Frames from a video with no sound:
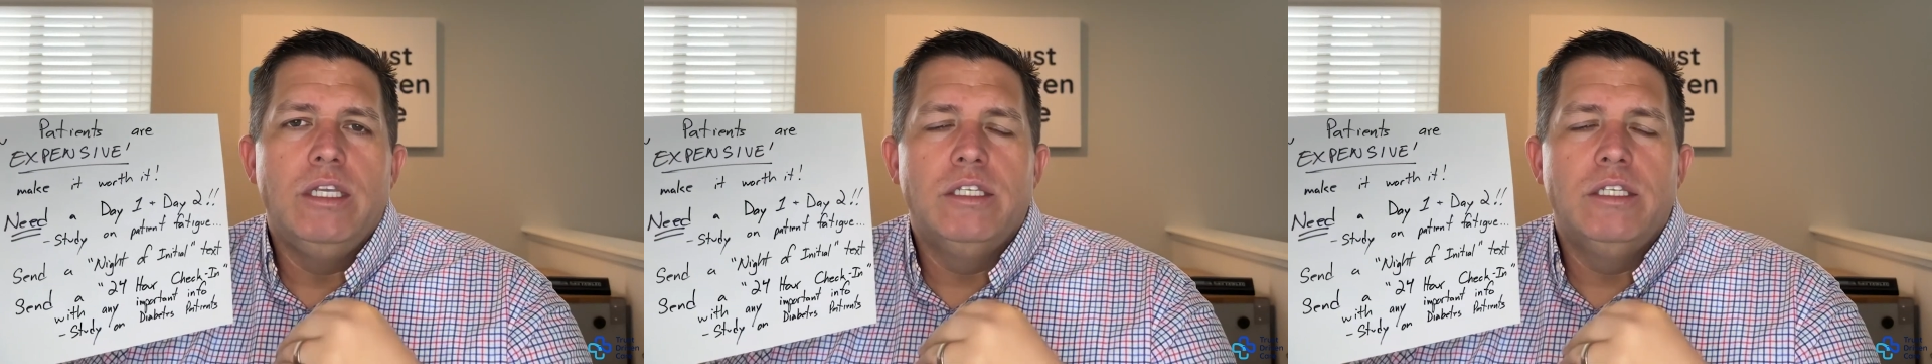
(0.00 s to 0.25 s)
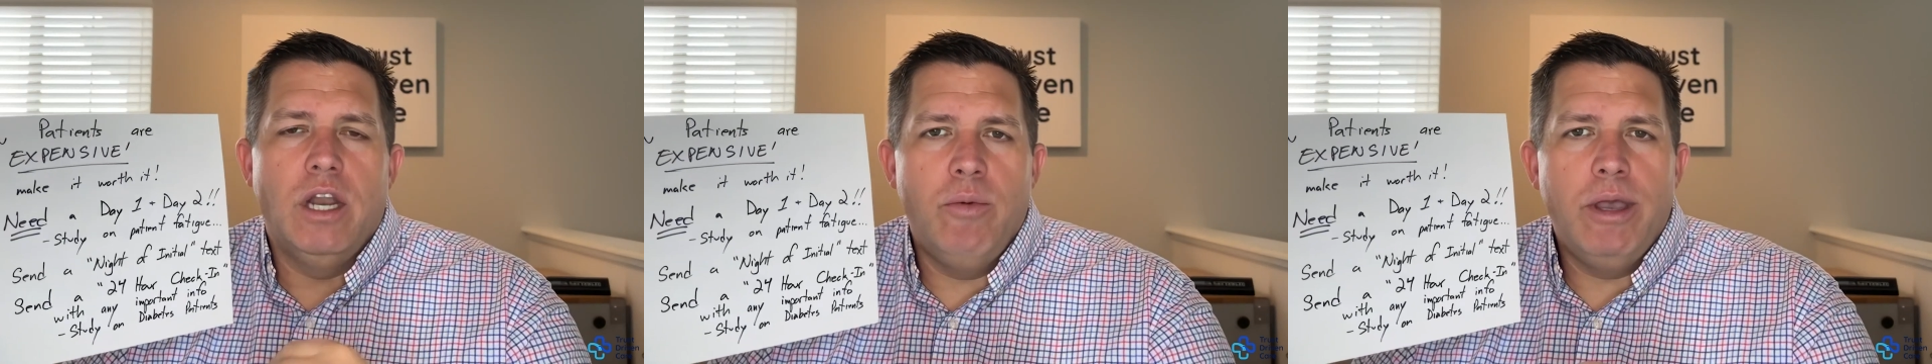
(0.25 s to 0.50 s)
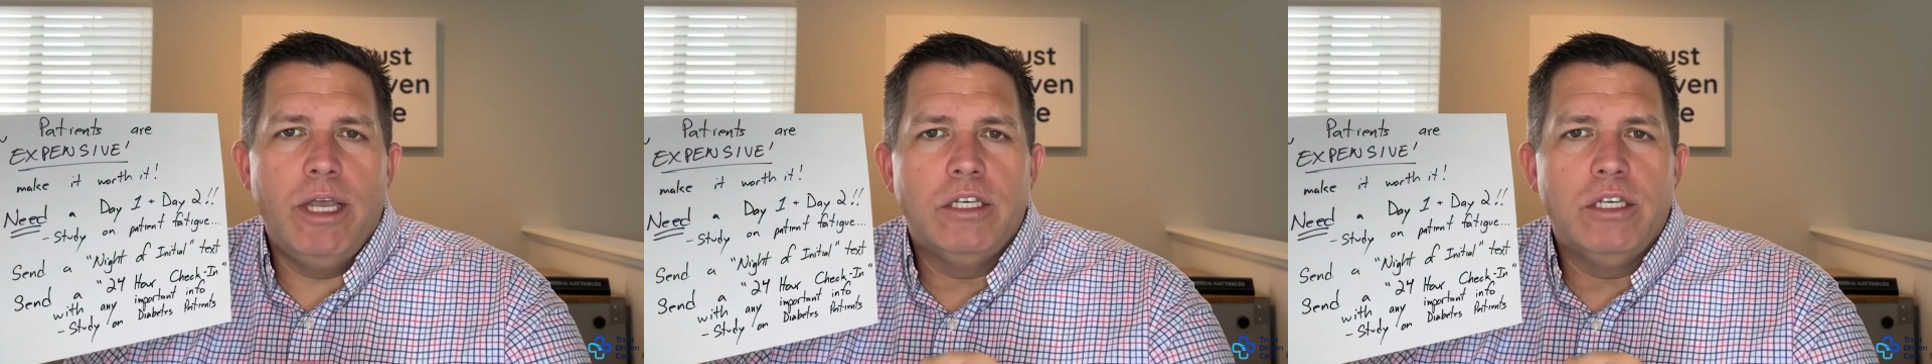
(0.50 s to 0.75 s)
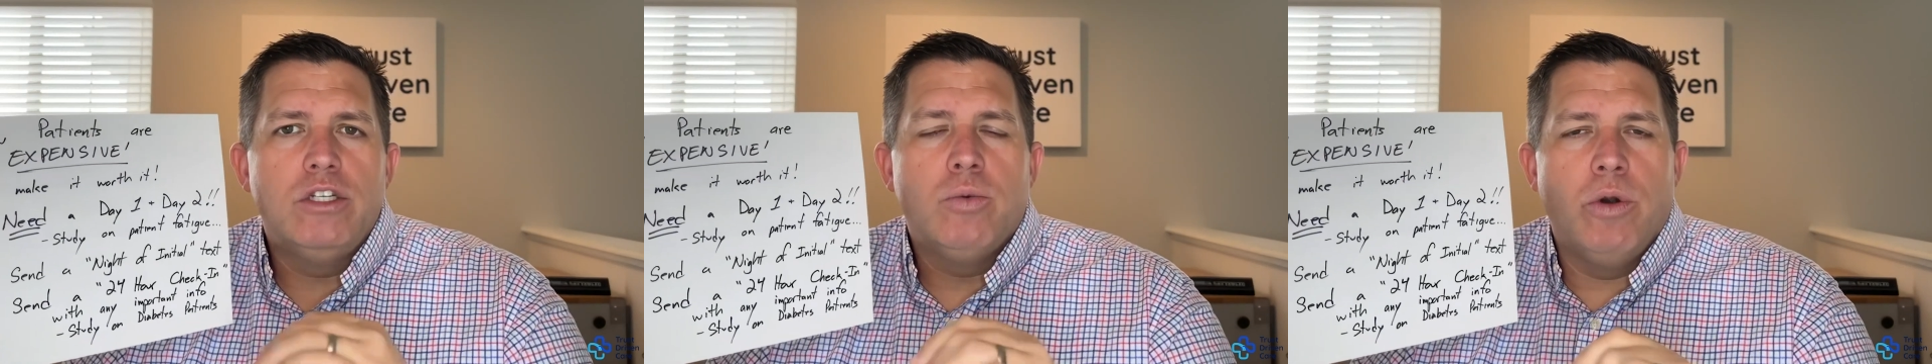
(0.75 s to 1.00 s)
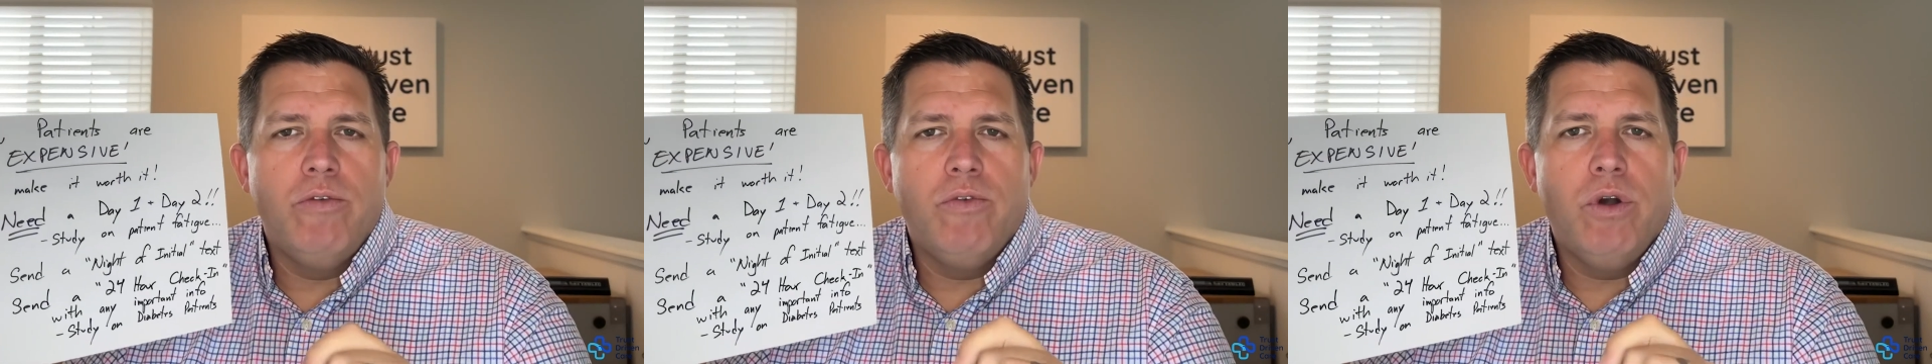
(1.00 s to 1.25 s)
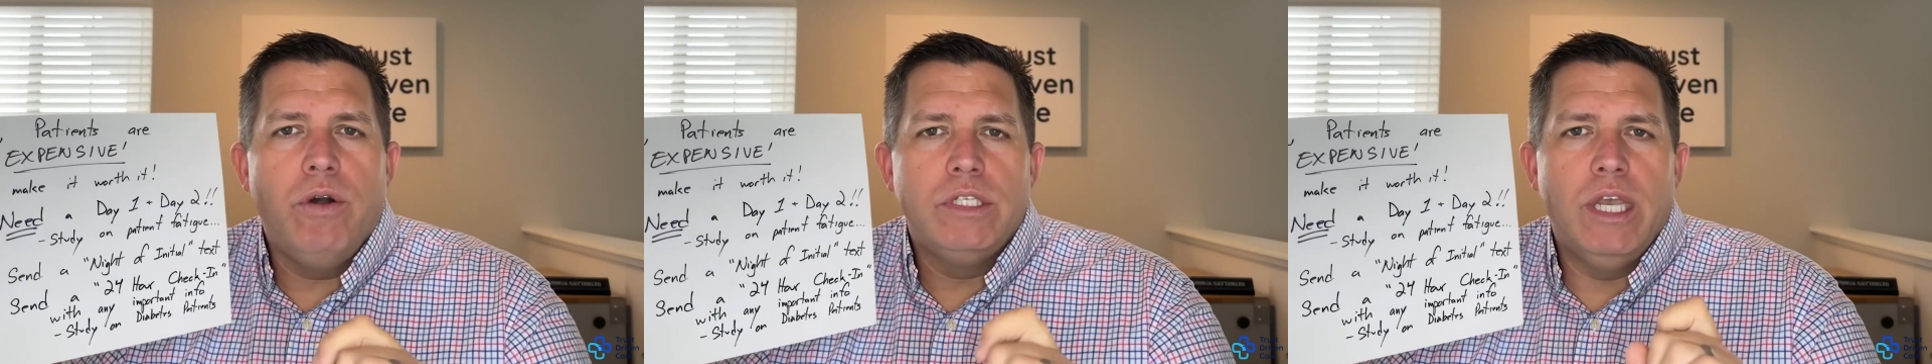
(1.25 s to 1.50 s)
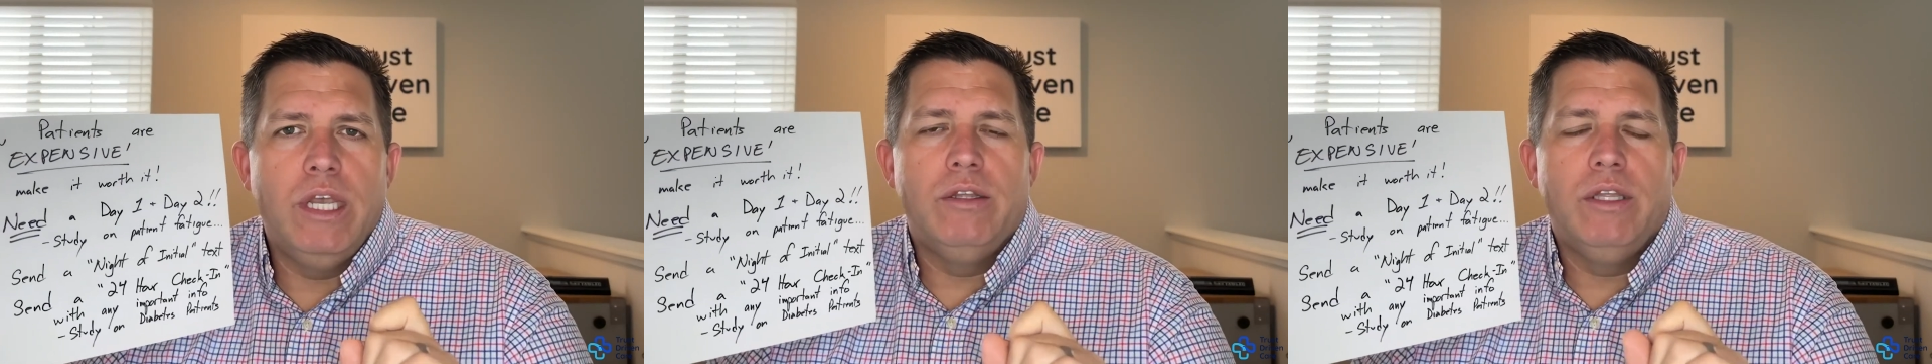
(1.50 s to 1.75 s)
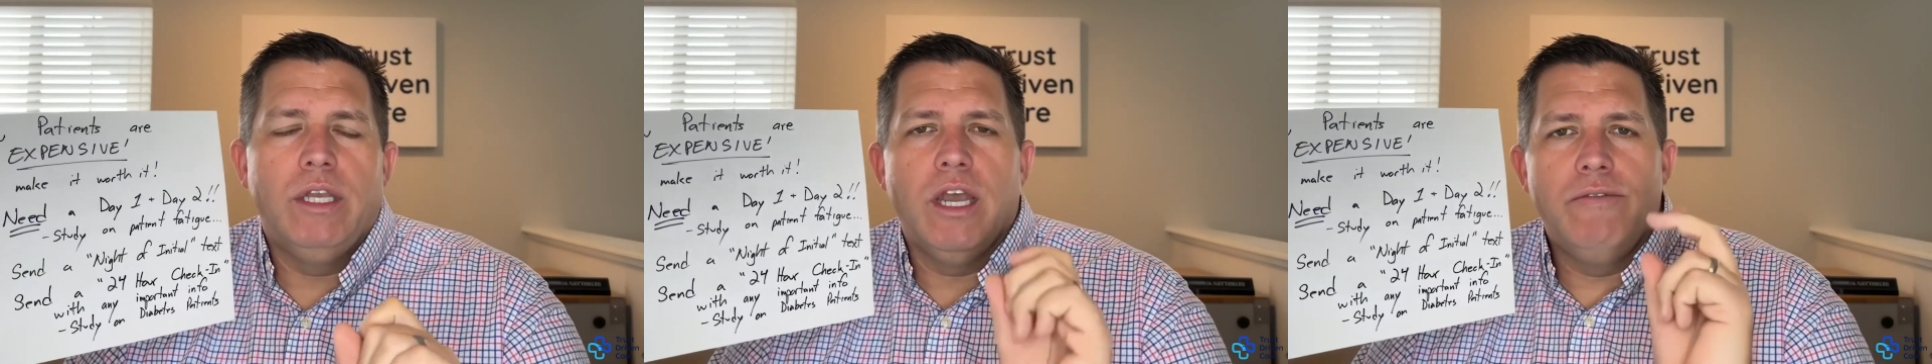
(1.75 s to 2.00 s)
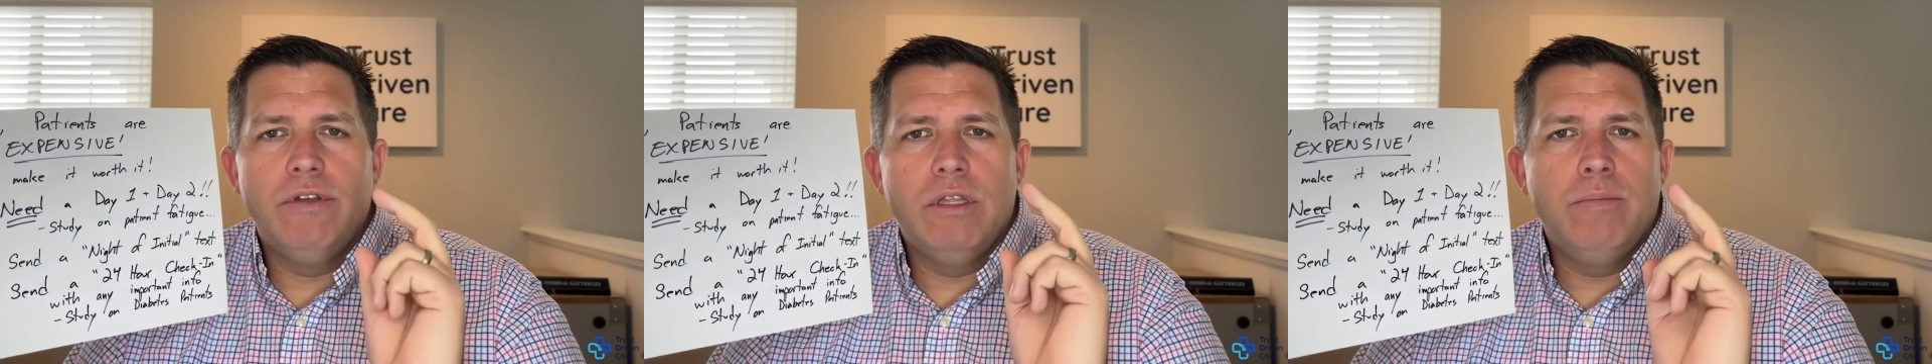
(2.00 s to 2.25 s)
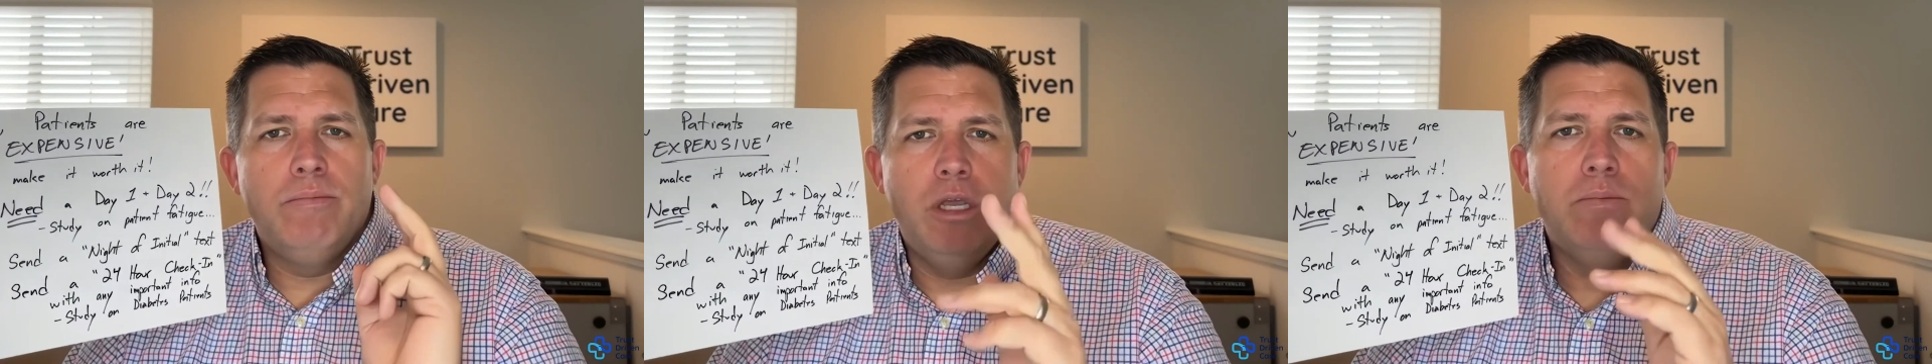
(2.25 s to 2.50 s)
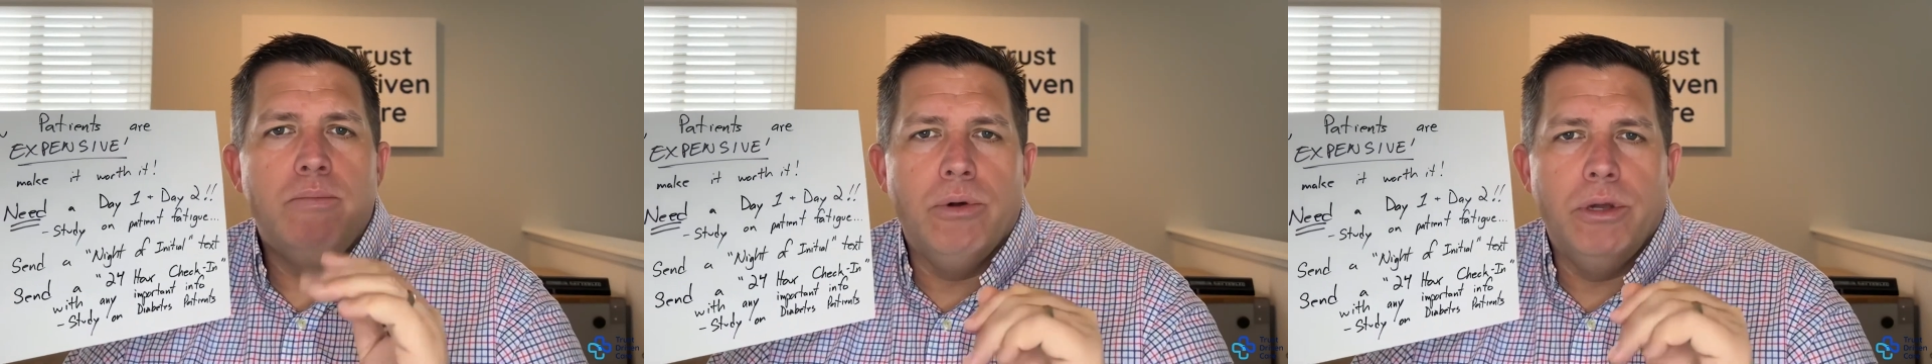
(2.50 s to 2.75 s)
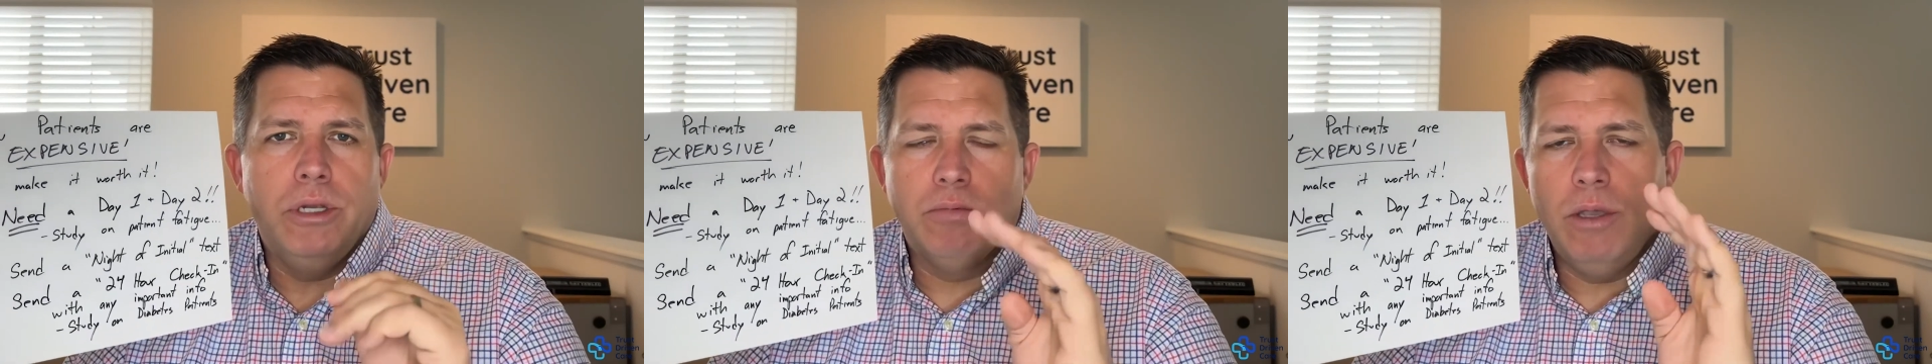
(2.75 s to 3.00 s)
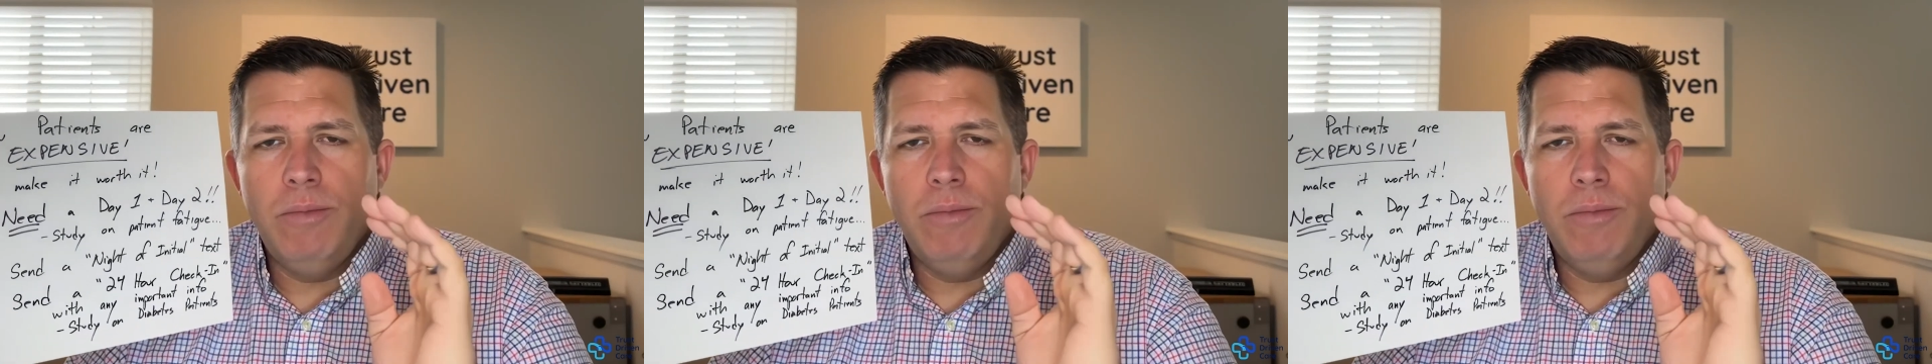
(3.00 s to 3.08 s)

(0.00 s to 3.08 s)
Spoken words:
Send them a message 24 hours later that cover the big points,